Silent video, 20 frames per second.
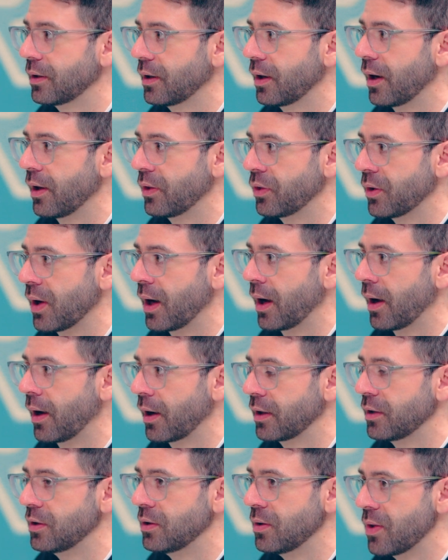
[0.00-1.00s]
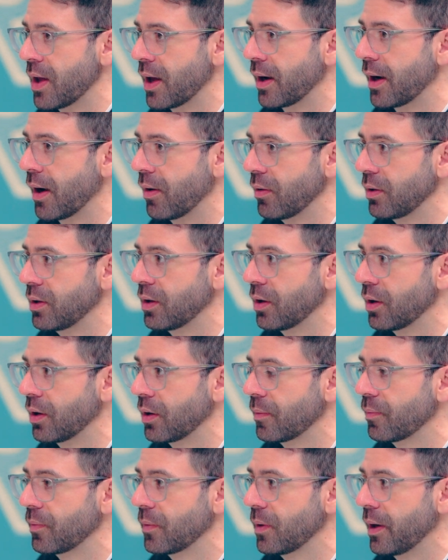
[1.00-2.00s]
I thought I could do that out here.